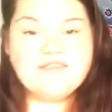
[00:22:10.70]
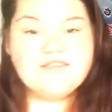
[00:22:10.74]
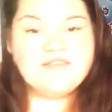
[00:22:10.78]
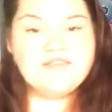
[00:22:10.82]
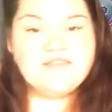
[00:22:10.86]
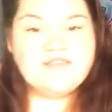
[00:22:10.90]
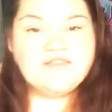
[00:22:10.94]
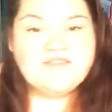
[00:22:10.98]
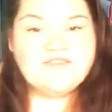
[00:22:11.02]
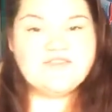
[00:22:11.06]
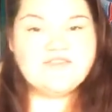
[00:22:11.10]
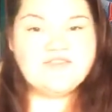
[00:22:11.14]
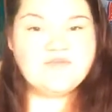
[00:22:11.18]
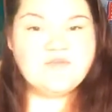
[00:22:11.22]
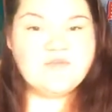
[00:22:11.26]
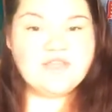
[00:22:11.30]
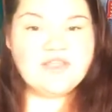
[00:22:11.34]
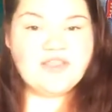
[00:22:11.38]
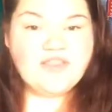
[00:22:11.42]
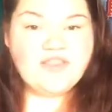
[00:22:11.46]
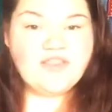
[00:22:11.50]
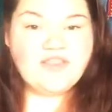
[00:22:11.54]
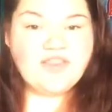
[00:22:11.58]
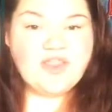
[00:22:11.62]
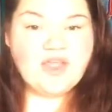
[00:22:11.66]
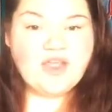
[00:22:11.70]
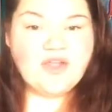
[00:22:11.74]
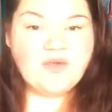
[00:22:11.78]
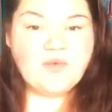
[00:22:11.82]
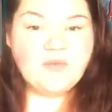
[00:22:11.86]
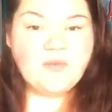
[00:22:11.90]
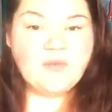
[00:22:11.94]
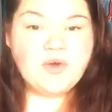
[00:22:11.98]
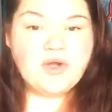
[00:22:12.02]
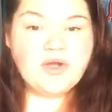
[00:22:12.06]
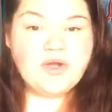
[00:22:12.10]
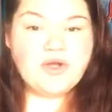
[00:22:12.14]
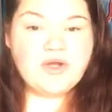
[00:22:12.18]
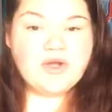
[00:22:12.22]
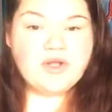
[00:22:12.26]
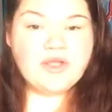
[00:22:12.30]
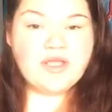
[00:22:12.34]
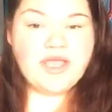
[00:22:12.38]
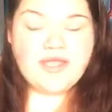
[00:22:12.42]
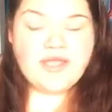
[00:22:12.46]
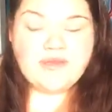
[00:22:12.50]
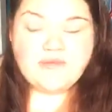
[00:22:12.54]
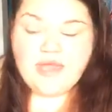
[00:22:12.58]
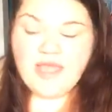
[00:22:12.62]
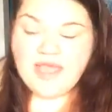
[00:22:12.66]
is doing their work,
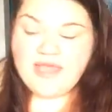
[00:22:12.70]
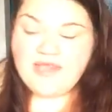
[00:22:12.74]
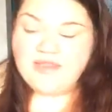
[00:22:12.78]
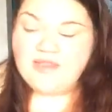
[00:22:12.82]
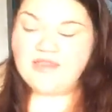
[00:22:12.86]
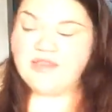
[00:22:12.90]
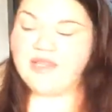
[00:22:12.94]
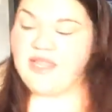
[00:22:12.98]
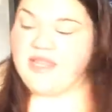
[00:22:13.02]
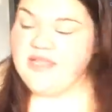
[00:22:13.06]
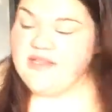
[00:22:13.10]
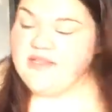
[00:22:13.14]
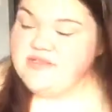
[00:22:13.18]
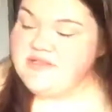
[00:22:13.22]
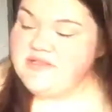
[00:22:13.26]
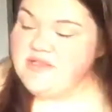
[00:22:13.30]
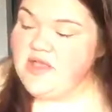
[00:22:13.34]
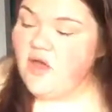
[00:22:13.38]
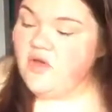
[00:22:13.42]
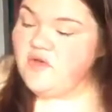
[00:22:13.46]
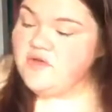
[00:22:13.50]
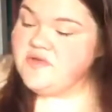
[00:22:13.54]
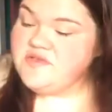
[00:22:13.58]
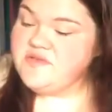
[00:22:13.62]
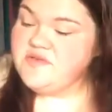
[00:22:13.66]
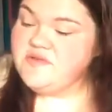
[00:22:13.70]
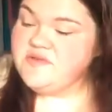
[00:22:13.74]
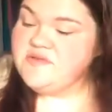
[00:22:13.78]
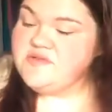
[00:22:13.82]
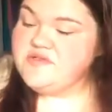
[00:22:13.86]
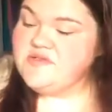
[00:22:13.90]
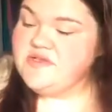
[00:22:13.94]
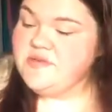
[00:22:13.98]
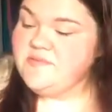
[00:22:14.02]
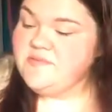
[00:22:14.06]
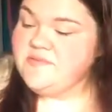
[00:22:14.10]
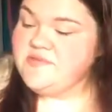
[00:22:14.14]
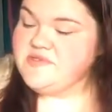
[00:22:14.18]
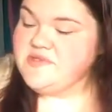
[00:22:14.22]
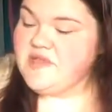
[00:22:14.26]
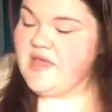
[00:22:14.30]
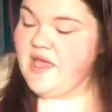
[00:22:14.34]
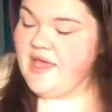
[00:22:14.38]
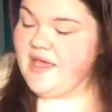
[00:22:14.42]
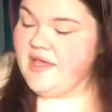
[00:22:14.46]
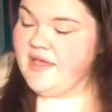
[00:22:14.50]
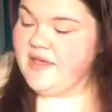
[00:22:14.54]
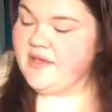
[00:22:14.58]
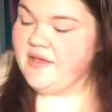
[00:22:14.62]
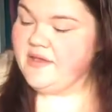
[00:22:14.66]
and it also seems
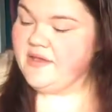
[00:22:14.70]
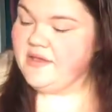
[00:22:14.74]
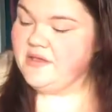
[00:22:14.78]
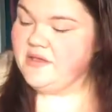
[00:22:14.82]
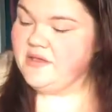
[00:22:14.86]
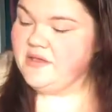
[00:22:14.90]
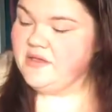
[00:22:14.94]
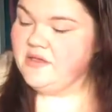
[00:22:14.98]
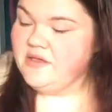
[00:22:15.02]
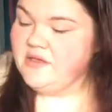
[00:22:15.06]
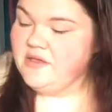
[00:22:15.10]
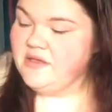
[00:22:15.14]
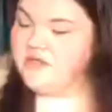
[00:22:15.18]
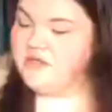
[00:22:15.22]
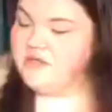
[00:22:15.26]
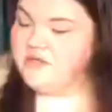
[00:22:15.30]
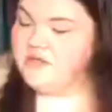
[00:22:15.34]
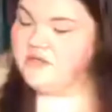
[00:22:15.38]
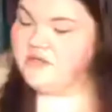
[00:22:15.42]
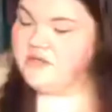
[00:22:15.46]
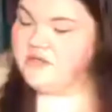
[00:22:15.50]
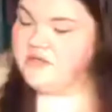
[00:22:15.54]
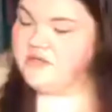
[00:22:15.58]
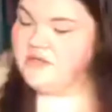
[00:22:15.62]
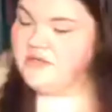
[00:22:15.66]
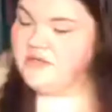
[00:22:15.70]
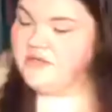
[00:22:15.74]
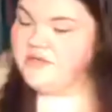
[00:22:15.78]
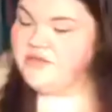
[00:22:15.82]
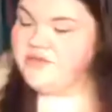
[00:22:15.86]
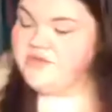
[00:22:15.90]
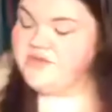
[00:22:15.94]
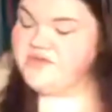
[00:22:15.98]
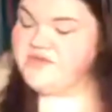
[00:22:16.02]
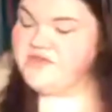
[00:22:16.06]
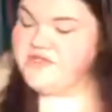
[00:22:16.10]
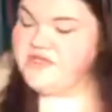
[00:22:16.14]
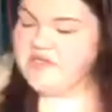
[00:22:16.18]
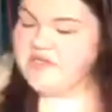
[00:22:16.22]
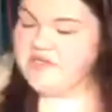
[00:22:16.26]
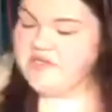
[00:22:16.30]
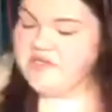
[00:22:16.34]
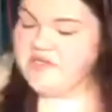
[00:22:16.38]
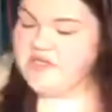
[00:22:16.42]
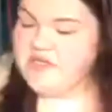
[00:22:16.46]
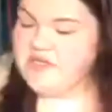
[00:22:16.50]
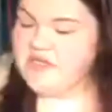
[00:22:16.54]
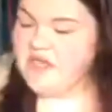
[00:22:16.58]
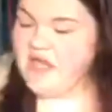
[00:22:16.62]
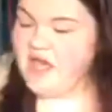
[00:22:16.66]
like,
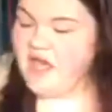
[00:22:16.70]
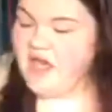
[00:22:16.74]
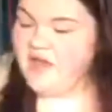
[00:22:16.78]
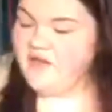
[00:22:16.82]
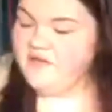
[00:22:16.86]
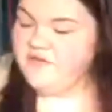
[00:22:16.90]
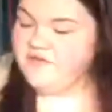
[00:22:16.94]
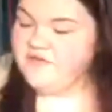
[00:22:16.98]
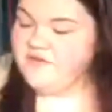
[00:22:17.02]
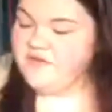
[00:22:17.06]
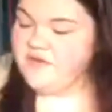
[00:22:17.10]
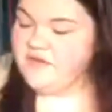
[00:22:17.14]
interestingly enough,